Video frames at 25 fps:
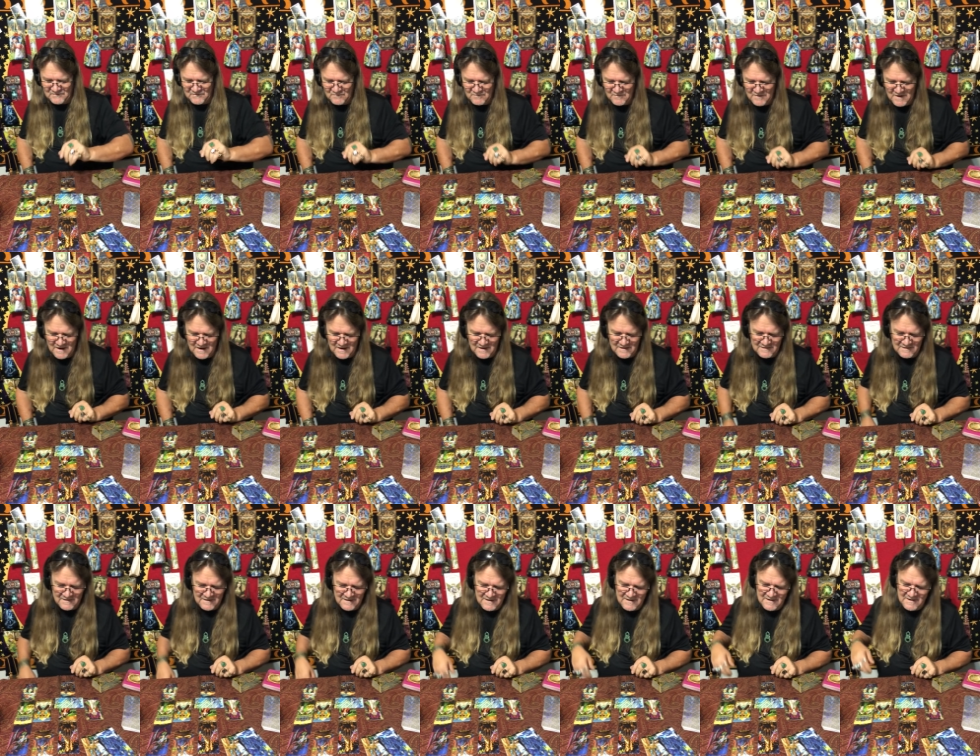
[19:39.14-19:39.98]
you right.
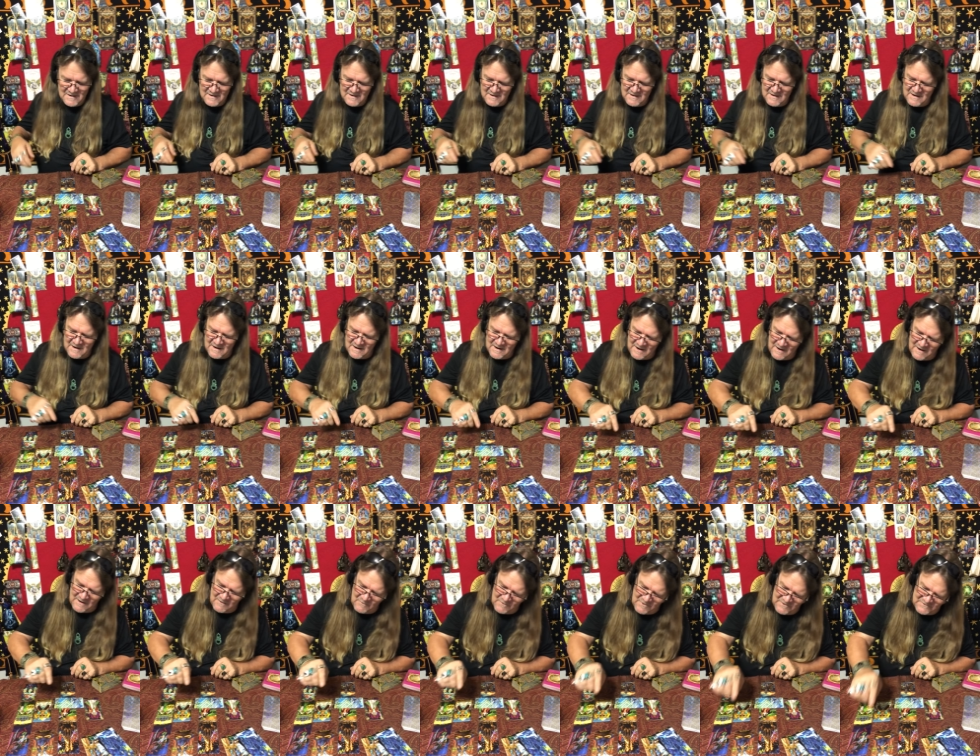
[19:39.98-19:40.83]

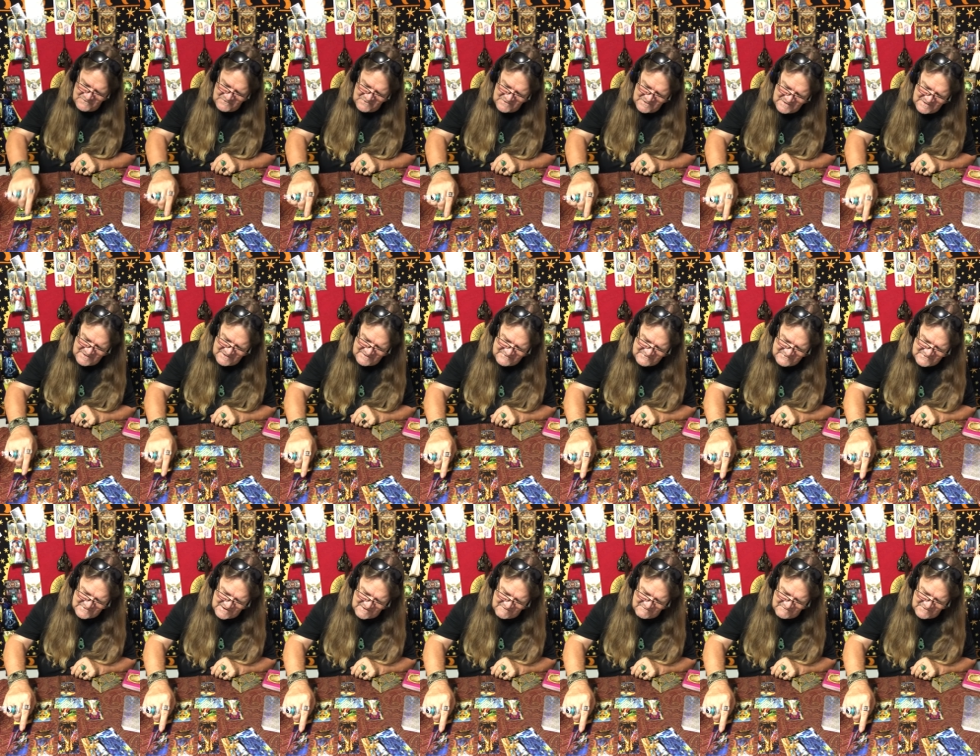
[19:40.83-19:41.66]
I want you to get
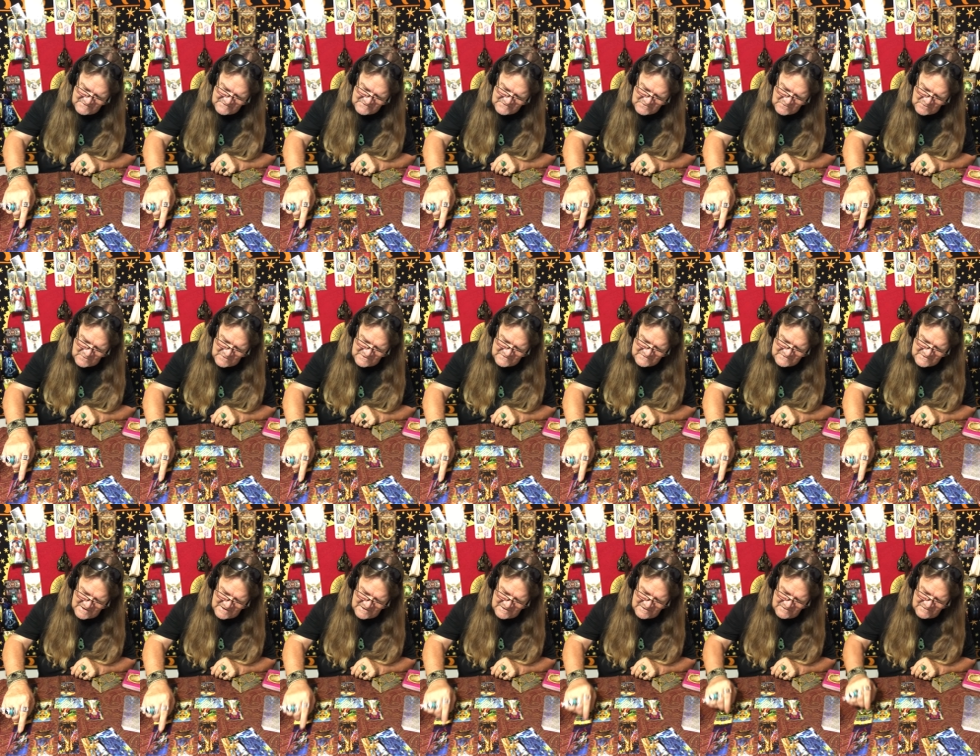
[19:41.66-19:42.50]
seven of swords
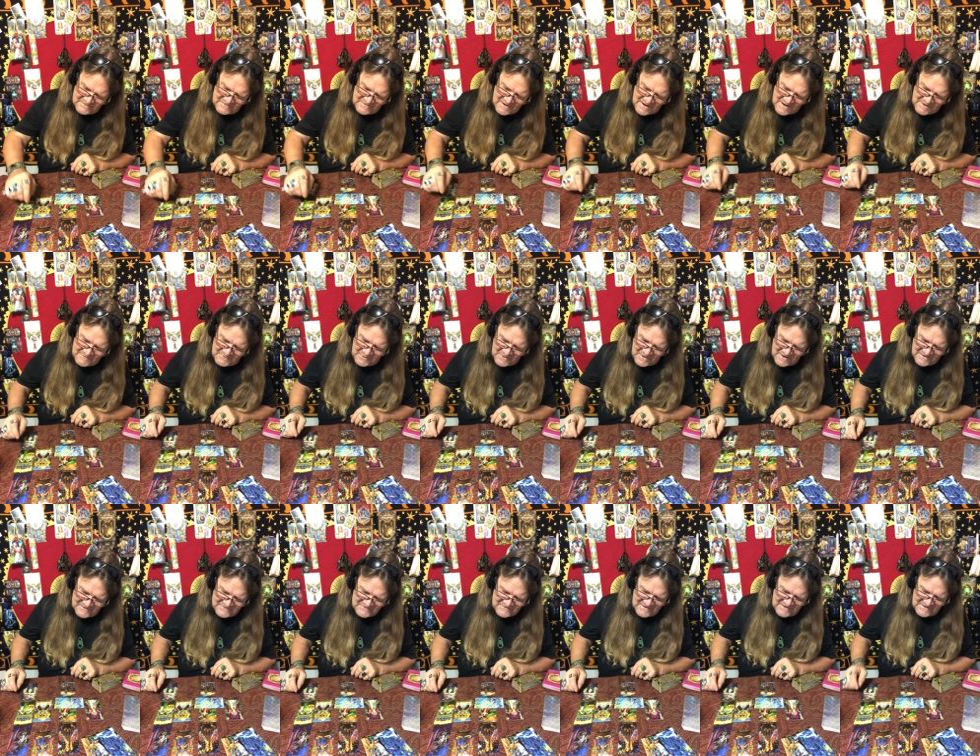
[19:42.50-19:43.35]
out of your thought
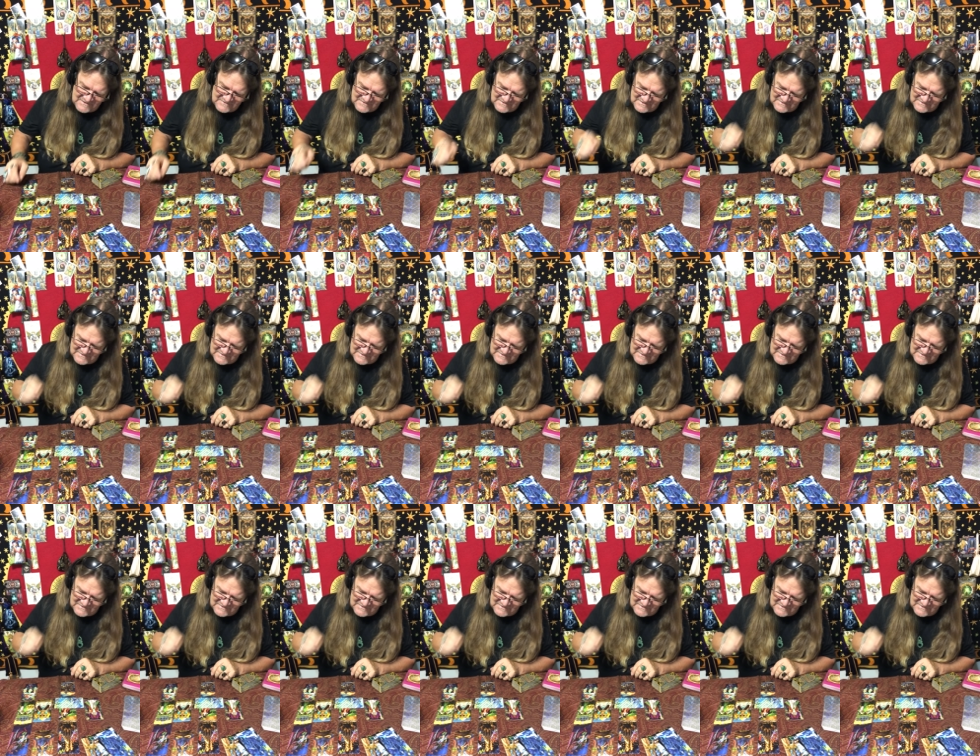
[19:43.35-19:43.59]
process.